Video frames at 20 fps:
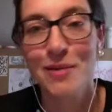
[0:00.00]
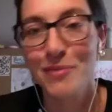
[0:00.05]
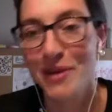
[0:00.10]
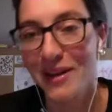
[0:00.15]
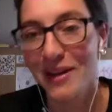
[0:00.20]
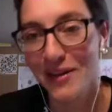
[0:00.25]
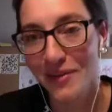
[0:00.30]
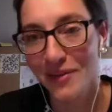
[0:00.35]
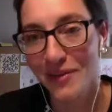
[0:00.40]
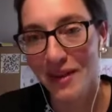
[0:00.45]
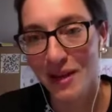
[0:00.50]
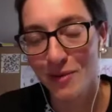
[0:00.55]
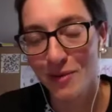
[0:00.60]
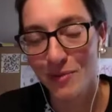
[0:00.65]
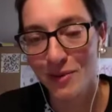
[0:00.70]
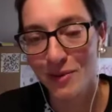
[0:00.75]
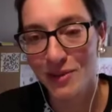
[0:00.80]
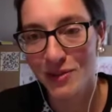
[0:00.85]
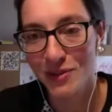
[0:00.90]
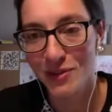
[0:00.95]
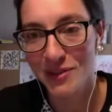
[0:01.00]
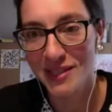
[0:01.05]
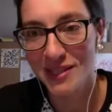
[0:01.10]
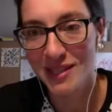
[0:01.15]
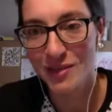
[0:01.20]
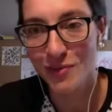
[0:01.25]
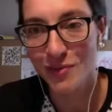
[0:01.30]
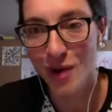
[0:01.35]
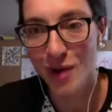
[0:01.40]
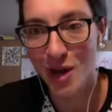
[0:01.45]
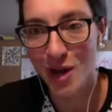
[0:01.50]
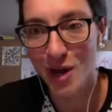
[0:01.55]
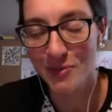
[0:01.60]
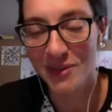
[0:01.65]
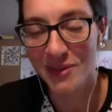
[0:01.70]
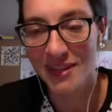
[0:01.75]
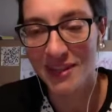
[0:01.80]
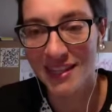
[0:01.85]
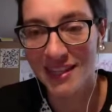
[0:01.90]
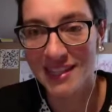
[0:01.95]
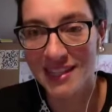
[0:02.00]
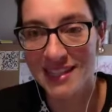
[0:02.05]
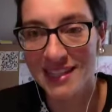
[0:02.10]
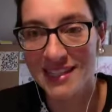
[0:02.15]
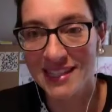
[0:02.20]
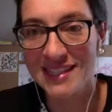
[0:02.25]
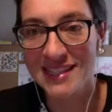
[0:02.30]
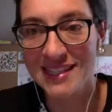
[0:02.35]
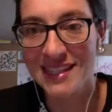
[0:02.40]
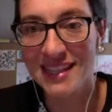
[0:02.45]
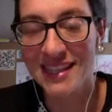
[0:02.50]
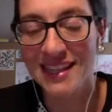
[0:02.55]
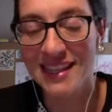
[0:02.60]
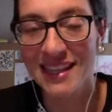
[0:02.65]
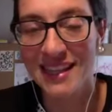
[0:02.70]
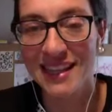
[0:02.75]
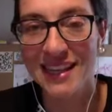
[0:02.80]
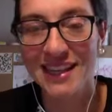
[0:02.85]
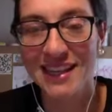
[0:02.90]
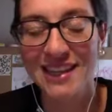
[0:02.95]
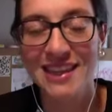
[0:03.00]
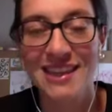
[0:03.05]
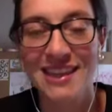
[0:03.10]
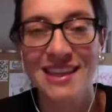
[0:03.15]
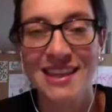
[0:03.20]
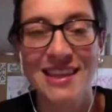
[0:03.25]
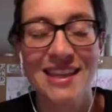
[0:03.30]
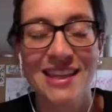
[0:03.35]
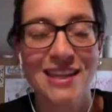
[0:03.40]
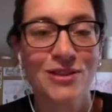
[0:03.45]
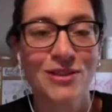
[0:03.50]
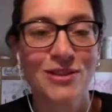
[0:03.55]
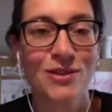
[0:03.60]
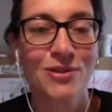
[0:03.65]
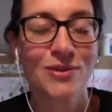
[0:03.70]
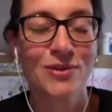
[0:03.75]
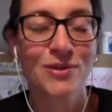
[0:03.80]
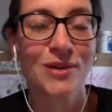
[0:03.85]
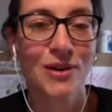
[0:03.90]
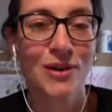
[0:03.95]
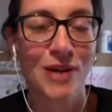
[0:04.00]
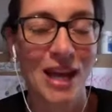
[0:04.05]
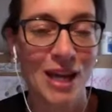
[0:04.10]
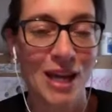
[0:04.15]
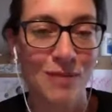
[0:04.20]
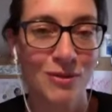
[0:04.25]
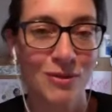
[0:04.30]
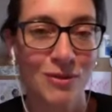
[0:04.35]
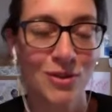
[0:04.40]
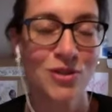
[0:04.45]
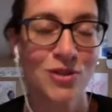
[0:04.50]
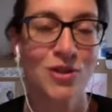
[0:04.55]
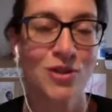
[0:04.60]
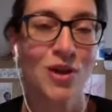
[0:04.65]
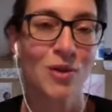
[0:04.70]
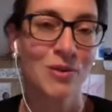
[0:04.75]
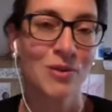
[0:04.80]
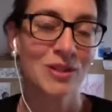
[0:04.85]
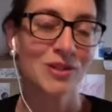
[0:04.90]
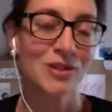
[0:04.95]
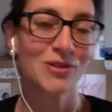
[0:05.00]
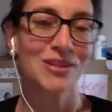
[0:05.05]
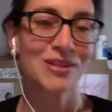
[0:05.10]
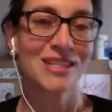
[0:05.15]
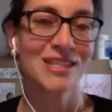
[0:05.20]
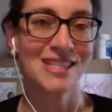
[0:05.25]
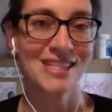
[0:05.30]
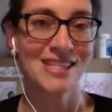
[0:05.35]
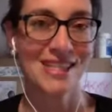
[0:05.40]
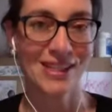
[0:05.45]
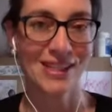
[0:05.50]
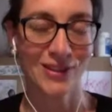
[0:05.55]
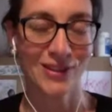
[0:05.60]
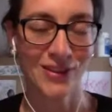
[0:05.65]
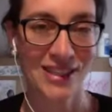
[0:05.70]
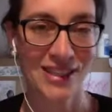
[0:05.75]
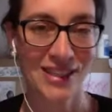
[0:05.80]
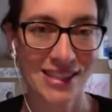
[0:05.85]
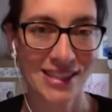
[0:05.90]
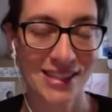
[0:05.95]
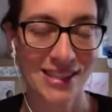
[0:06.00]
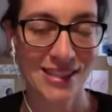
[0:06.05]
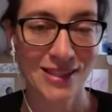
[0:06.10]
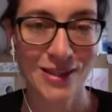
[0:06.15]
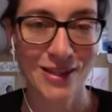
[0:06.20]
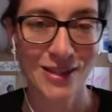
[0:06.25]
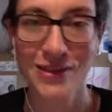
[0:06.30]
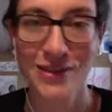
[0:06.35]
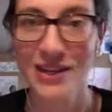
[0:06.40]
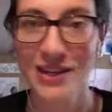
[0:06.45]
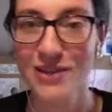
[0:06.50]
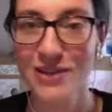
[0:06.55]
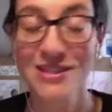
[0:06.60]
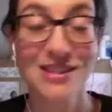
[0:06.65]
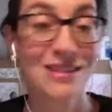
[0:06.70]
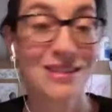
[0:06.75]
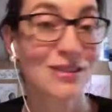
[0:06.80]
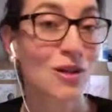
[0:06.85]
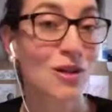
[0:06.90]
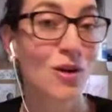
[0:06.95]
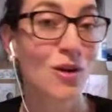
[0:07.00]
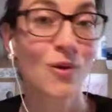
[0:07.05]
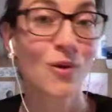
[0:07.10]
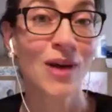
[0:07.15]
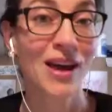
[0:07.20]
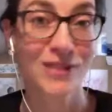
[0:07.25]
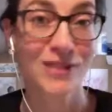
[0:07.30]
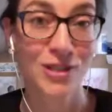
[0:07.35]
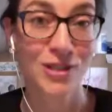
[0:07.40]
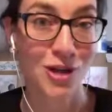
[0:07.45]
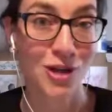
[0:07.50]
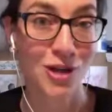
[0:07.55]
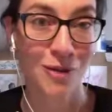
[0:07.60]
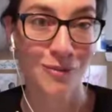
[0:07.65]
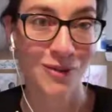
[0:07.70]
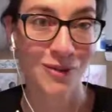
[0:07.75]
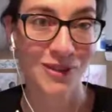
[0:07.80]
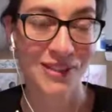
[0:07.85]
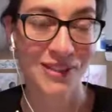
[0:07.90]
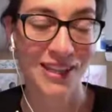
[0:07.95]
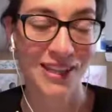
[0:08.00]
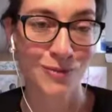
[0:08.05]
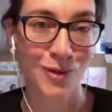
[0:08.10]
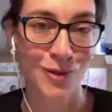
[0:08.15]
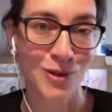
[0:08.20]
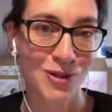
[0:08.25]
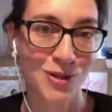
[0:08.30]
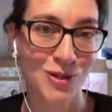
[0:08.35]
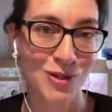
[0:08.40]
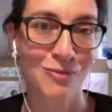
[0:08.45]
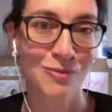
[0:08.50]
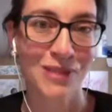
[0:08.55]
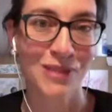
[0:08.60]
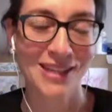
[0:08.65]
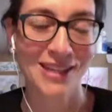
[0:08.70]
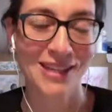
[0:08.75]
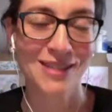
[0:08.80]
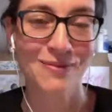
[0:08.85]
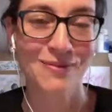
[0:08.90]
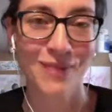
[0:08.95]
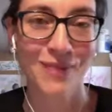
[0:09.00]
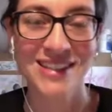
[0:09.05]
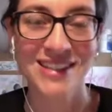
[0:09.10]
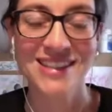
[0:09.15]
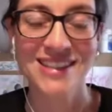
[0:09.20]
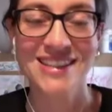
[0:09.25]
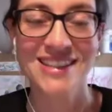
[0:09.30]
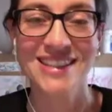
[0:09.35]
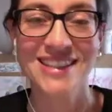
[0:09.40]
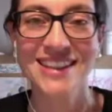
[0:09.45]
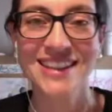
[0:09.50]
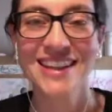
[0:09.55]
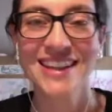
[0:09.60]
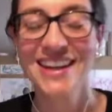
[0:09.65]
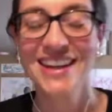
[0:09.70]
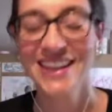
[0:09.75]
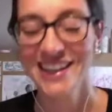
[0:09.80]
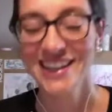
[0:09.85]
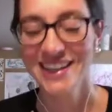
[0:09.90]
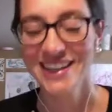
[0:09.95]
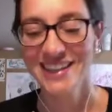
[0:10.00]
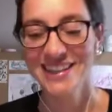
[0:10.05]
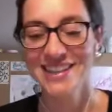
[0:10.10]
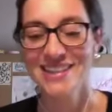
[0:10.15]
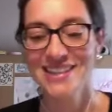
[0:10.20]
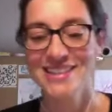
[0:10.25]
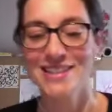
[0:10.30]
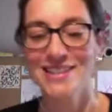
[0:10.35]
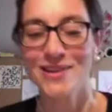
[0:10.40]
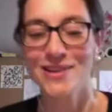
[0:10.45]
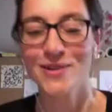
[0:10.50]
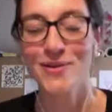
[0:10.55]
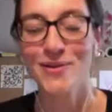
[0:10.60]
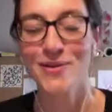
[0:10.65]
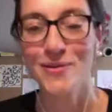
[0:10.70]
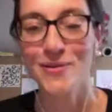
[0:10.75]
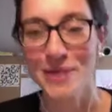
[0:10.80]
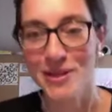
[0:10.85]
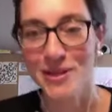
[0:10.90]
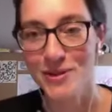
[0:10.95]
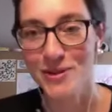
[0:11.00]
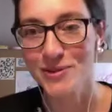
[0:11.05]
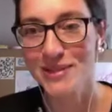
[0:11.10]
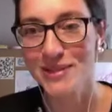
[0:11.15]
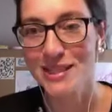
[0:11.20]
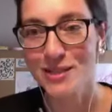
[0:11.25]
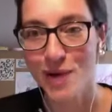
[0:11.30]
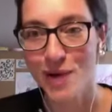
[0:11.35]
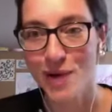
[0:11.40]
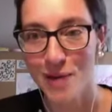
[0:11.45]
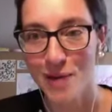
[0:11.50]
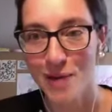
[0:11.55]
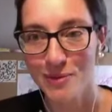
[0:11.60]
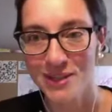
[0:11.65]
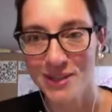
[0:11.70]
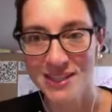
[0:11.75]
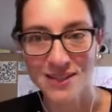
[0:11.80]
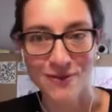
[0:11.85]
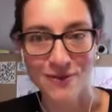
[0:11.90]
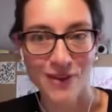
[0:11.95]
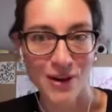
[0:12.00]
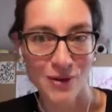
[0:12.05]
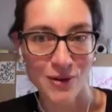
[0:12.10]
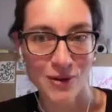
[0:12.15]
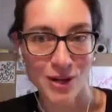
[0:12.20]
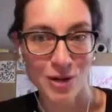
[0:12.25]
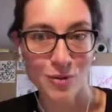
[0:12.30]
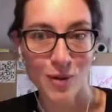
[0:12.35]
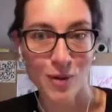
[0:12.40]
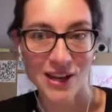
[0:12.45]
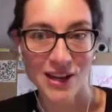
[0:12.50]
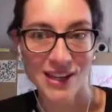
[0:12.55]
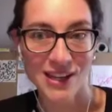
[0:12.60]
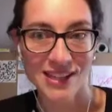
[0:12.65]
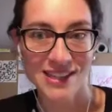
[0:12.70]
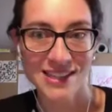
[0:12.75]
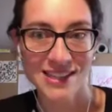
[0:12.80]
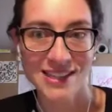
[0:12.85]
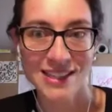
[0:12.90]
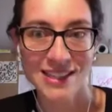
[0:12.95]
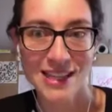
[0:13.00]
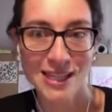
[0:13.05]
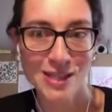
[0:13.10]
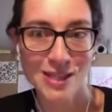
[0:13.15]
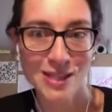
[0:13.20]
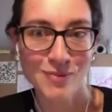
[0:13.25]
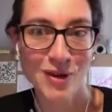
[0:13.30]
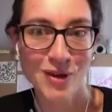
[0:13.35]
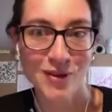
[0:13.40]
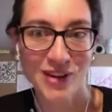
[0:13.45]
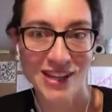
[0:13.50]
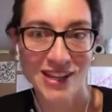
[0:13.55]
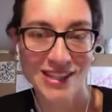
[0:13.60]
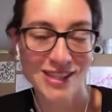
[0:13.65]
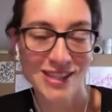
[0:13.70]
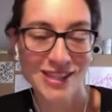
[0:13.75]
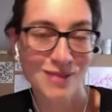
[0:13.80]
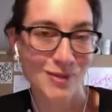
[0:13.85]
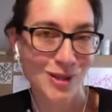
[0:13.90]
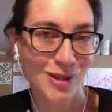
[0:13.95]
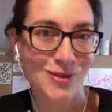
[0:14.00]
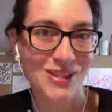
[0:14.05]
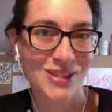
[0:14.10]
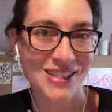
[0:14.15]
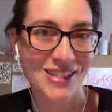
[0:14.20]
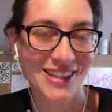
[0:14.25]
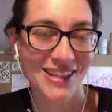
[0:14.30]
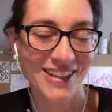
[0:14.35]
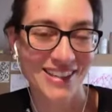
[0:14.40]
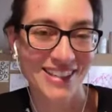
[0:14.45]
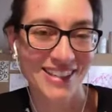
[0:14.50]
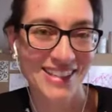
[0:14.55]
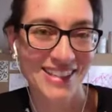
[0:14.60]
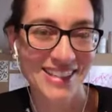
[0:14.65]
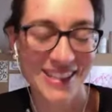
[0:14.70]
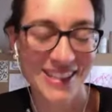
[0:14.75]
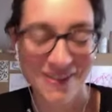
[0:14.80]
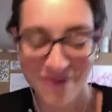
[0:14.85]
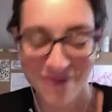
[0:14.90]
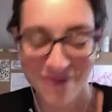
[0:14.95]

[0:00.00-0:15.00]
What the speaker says: But I think what you described is like that you are able to go into this stillness. So there is no heavy jumble that wants to be expressed. So when you describe it as a very quiet experience, which was nice.